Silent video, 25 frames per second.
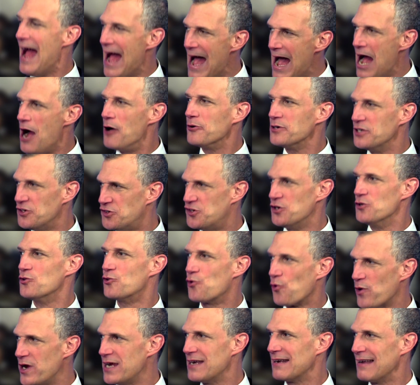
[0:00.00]
How did you
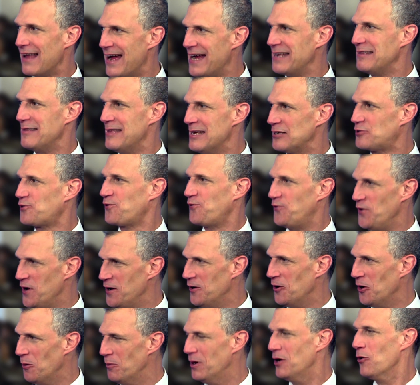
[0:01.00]
greenlight this
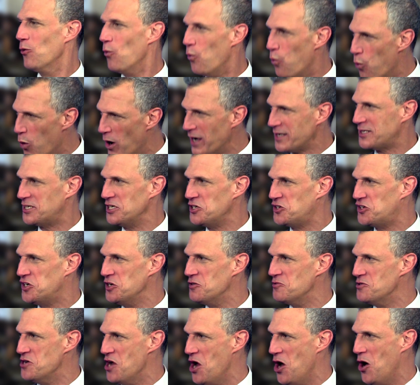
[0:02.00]
film? What did
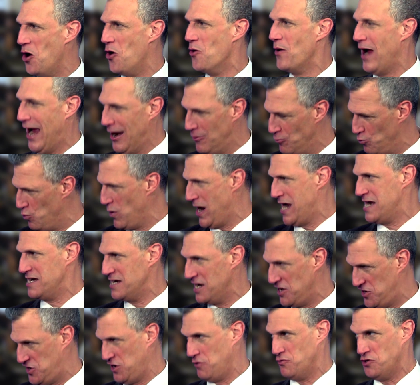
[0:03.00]
you know and when
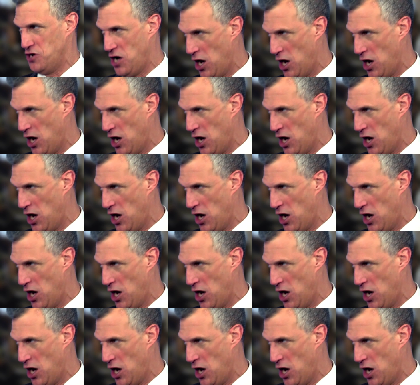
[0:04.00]
did you